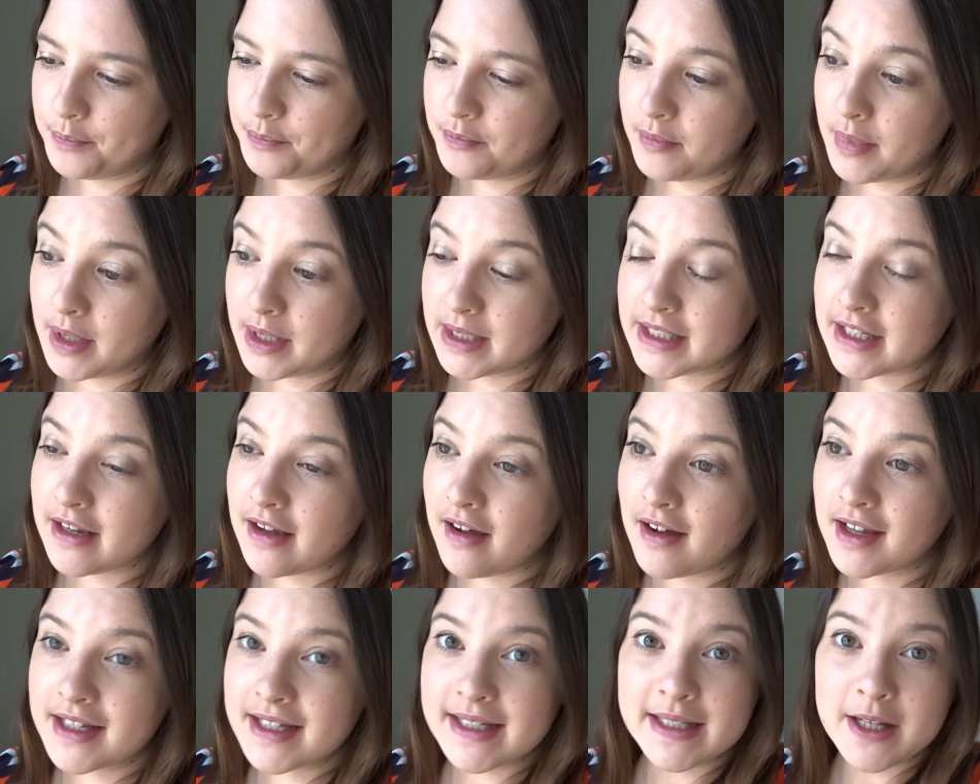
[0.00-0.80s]
But
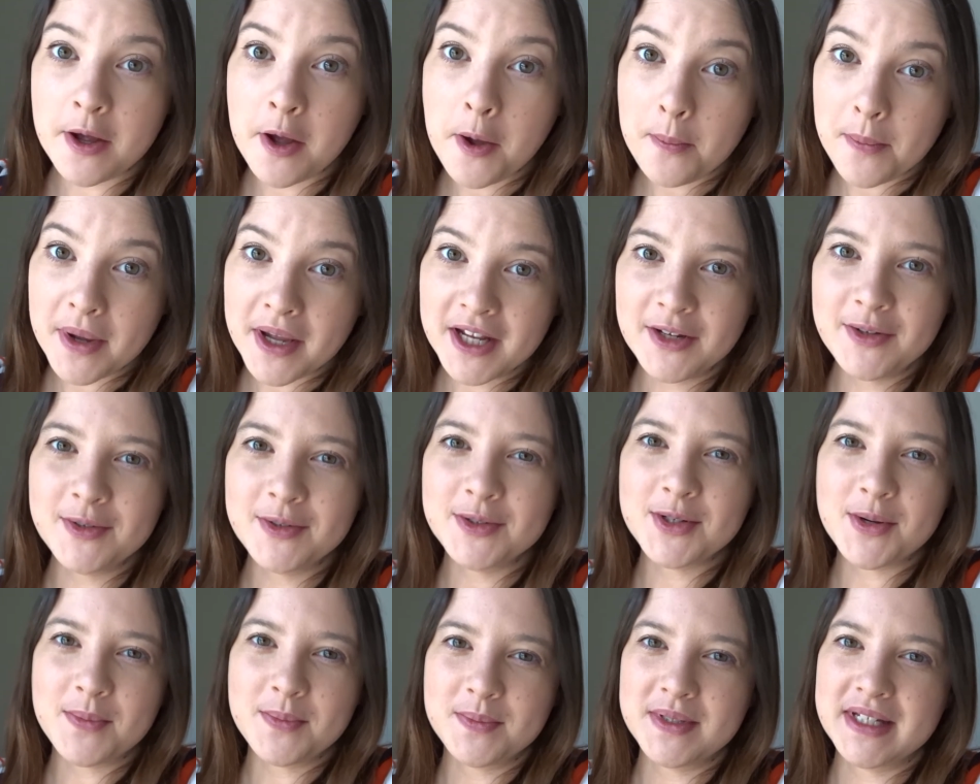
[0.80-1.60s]
I start my new
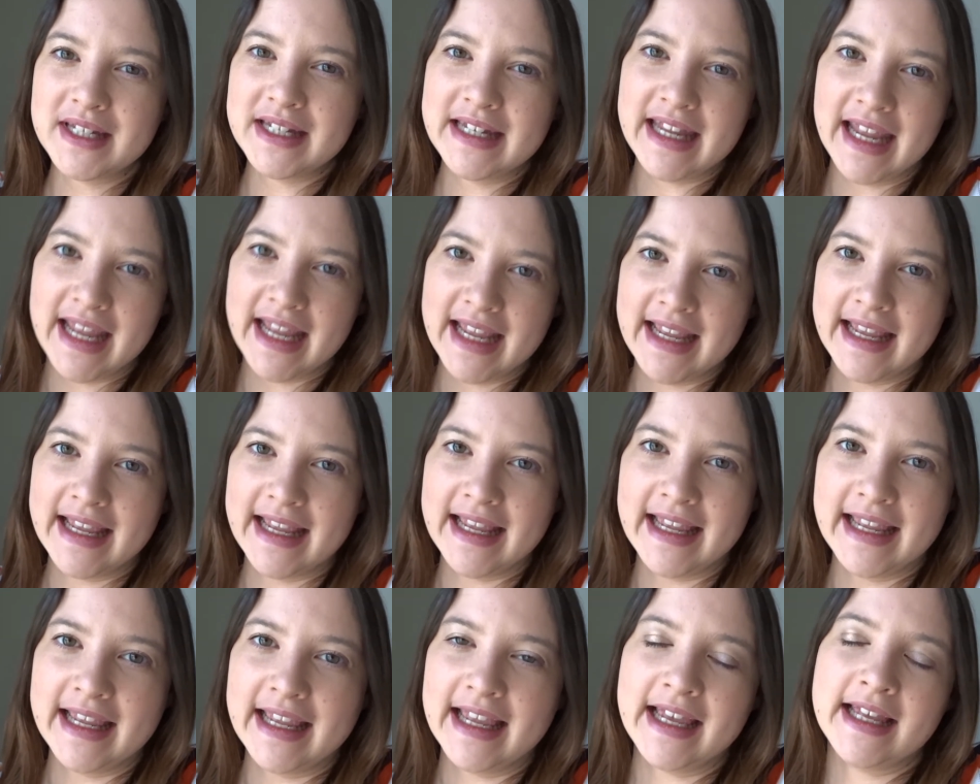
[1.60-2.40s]
job today.
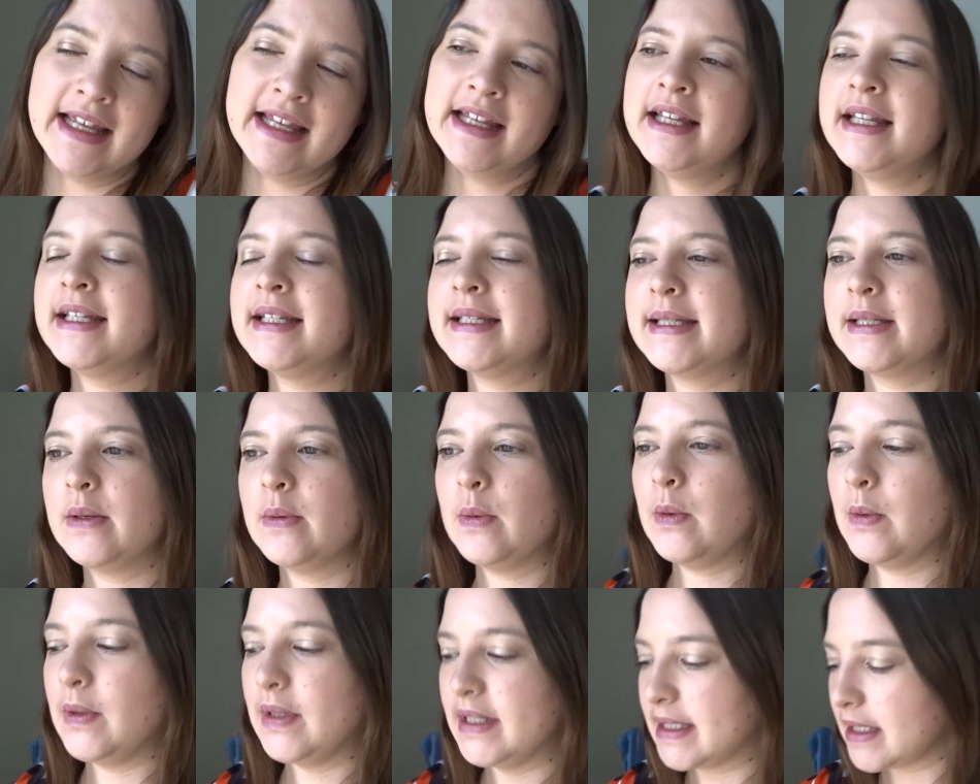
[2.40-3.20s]

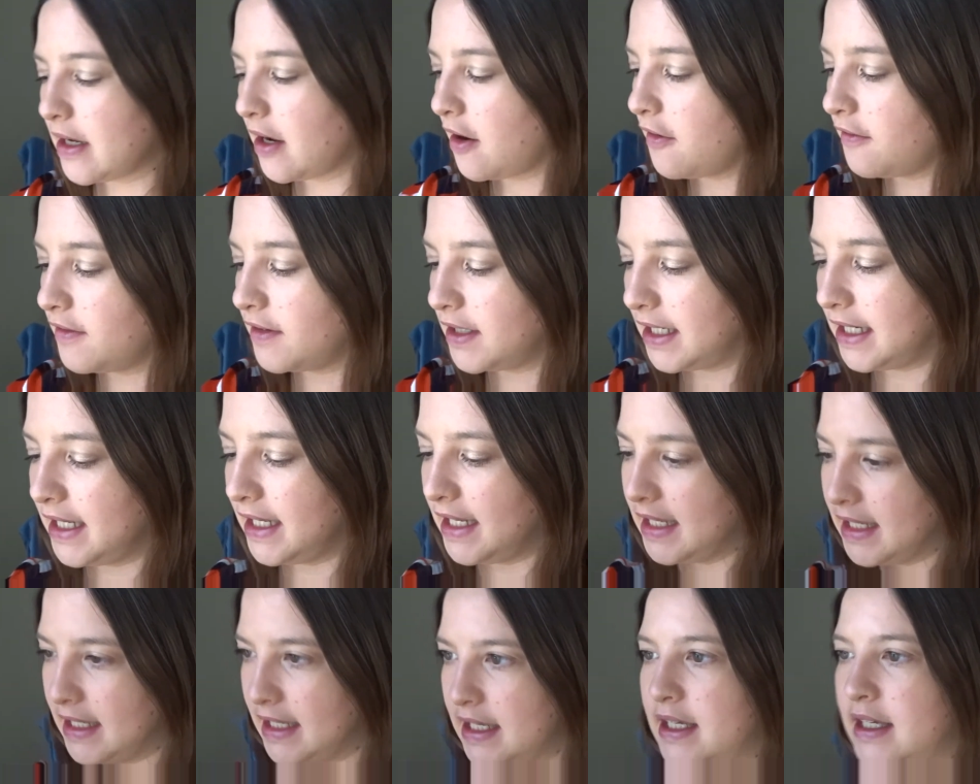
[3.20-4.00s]
So it's
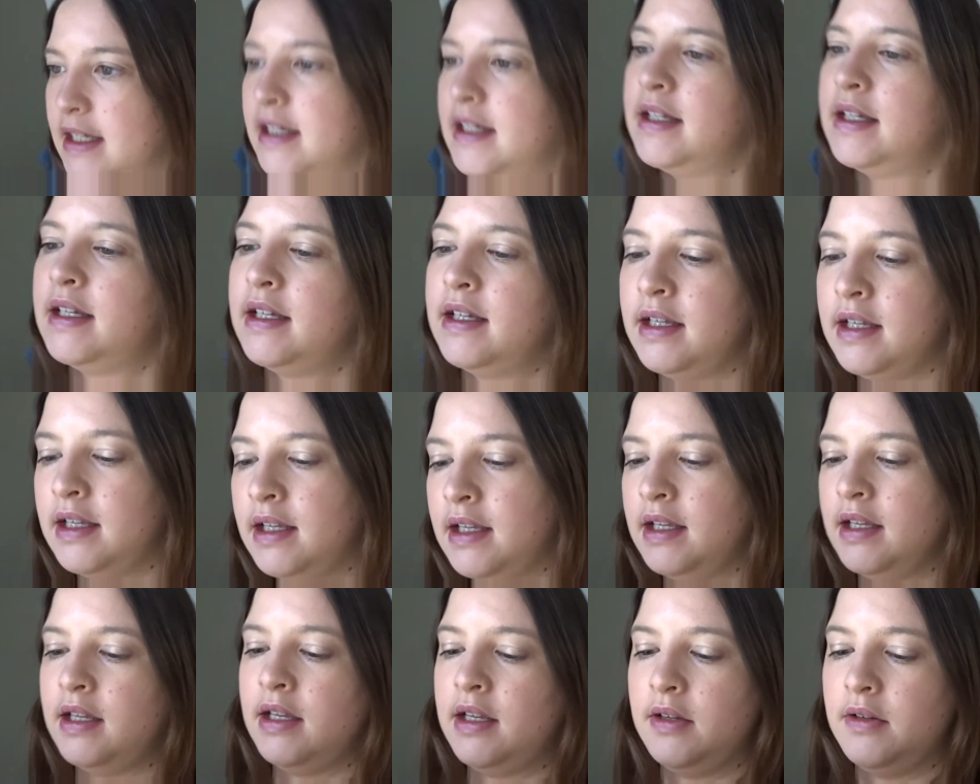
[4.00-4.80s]
currently,
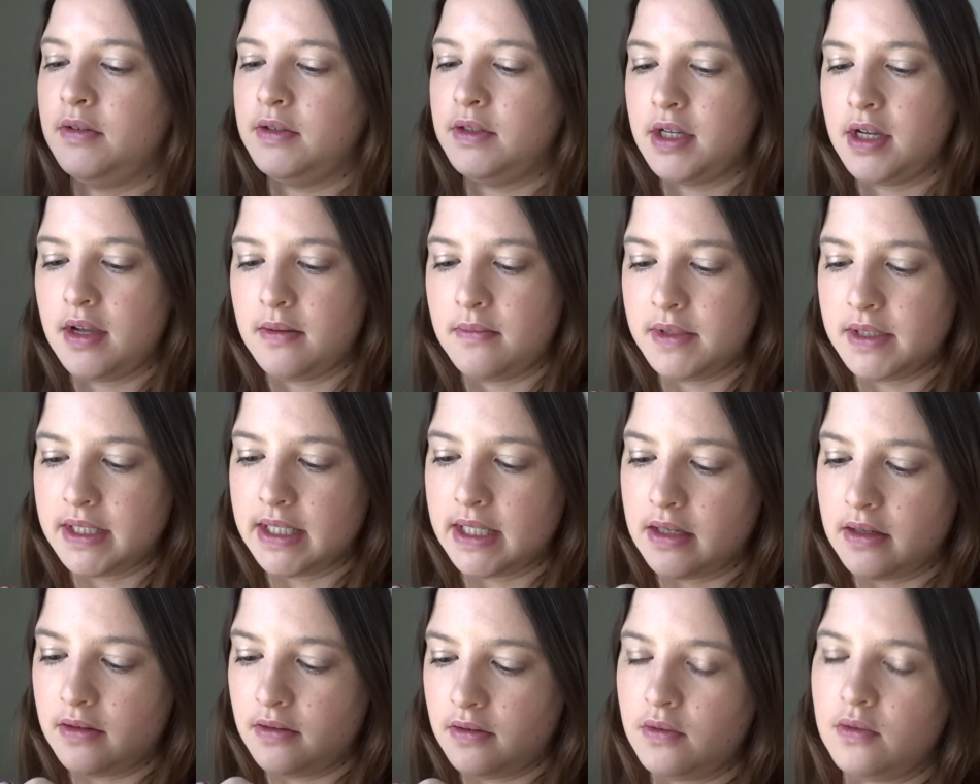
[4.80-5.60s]
what time is
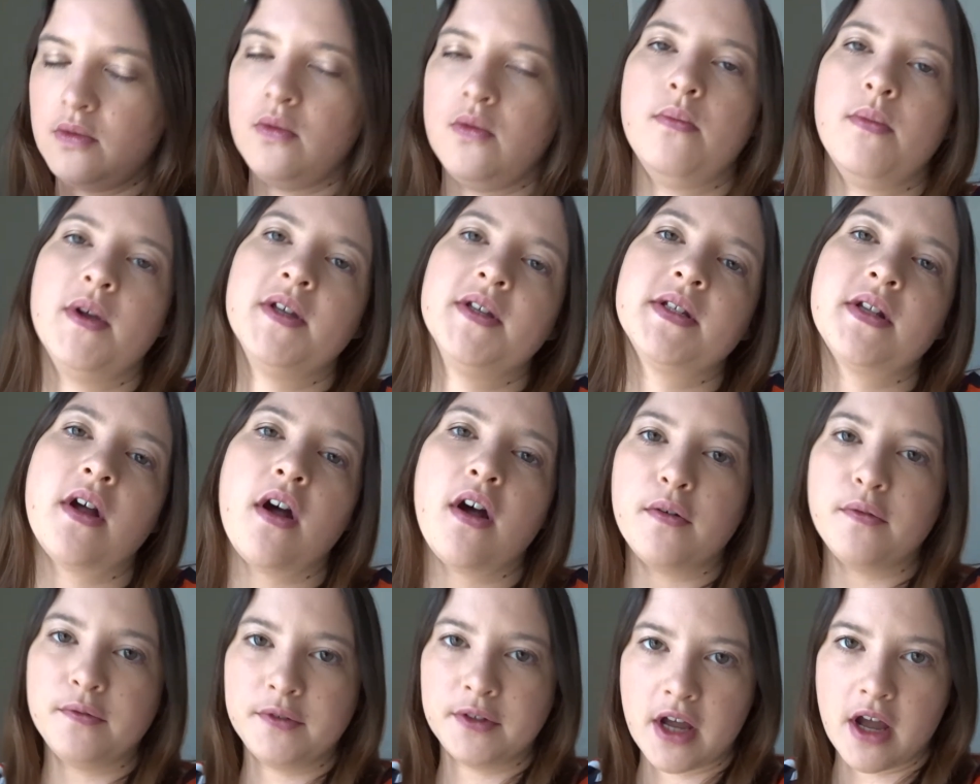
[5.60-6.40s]
it? Almost
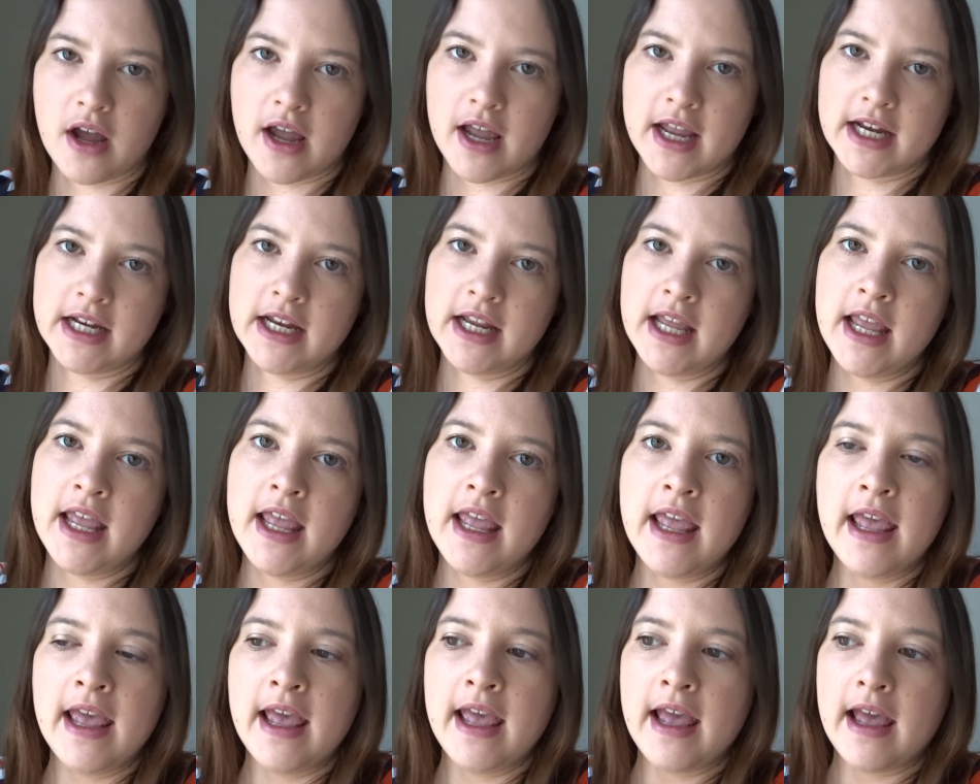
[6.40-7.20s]
9:30.
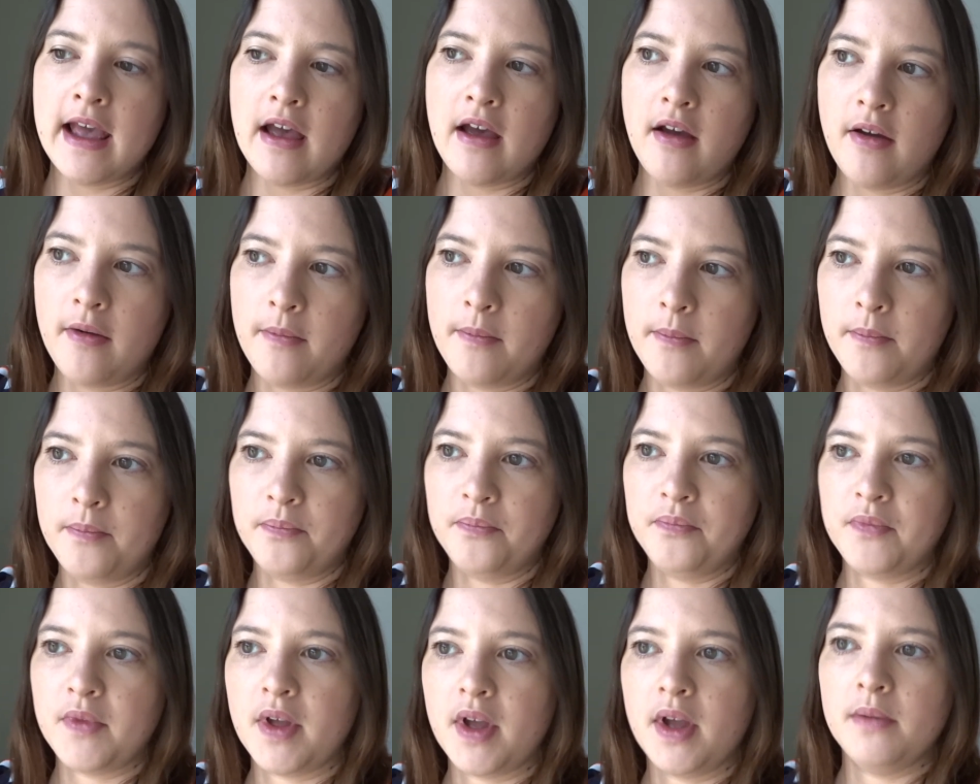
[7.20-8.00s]

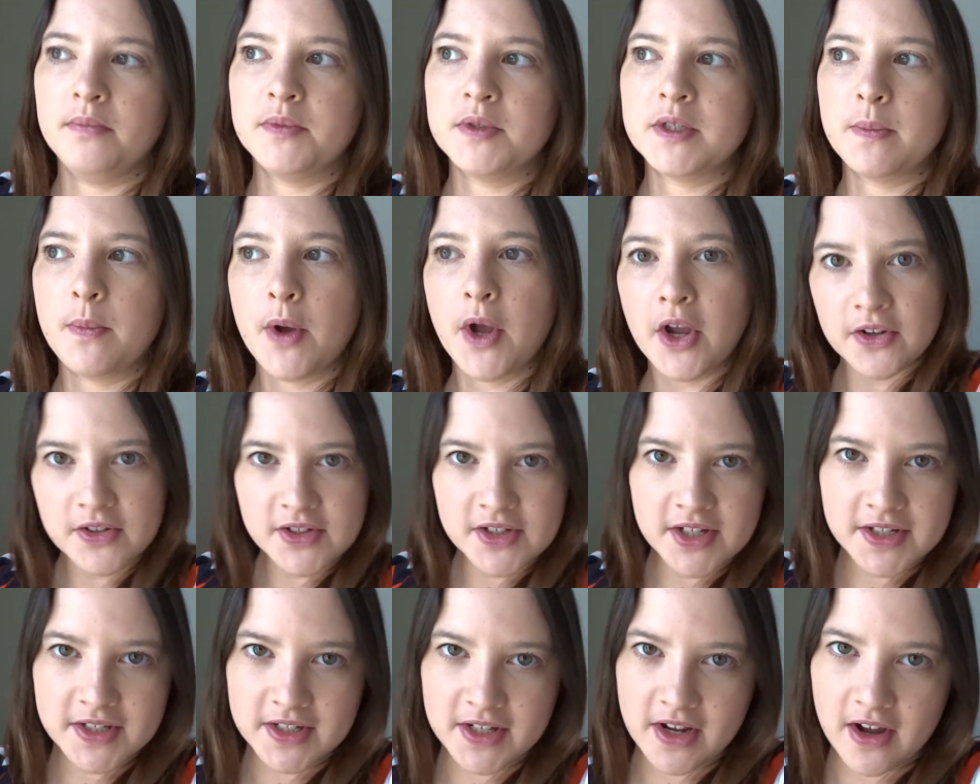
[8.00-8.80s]
I'm
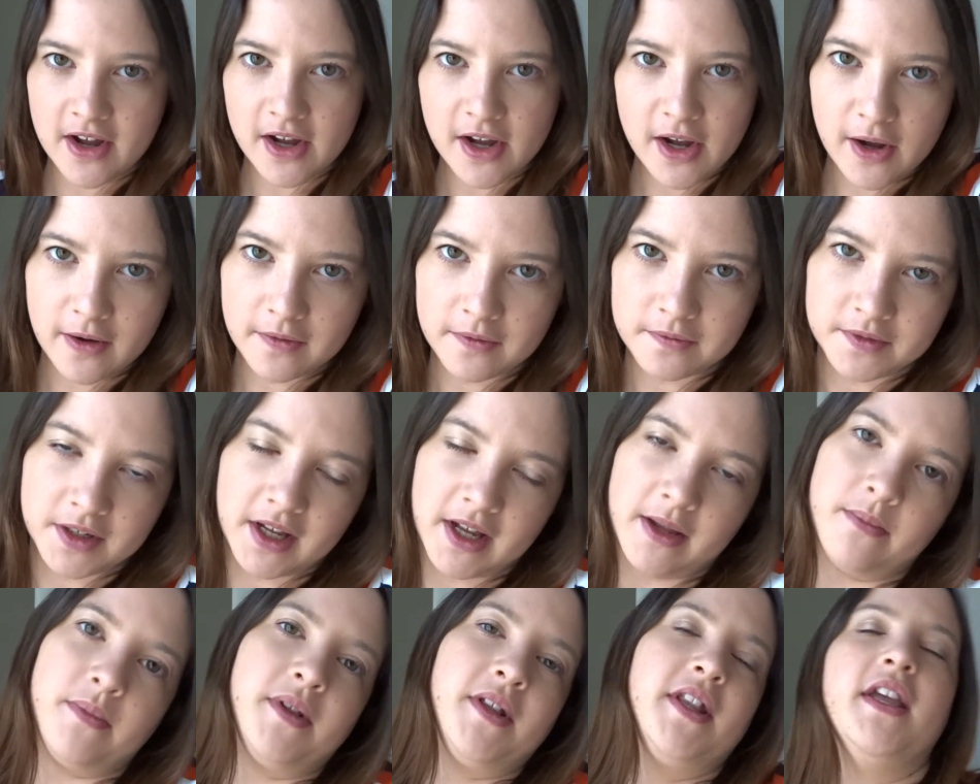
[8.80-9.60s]
supposed to start at
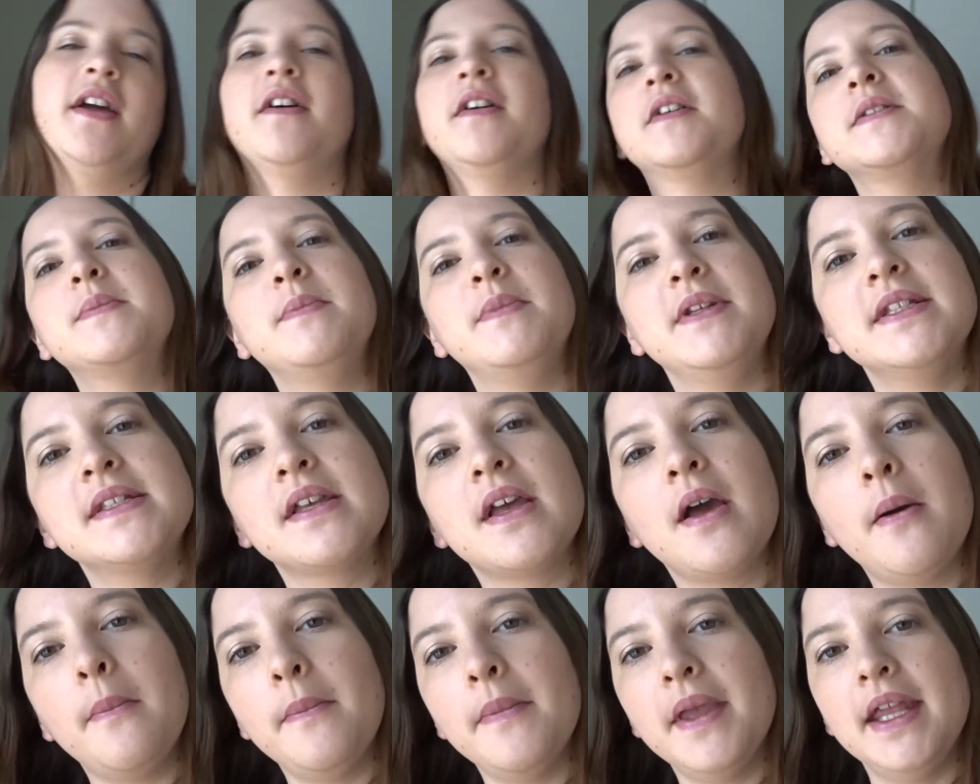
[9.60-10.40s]
9:30, but they asked me to
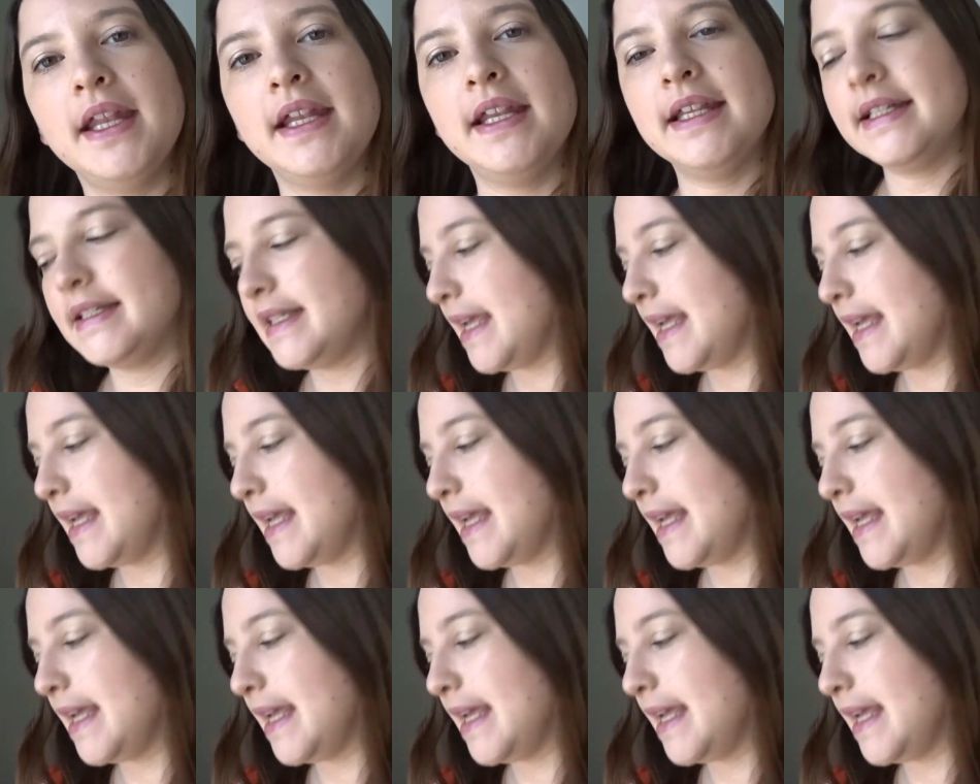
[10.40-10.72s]
come in at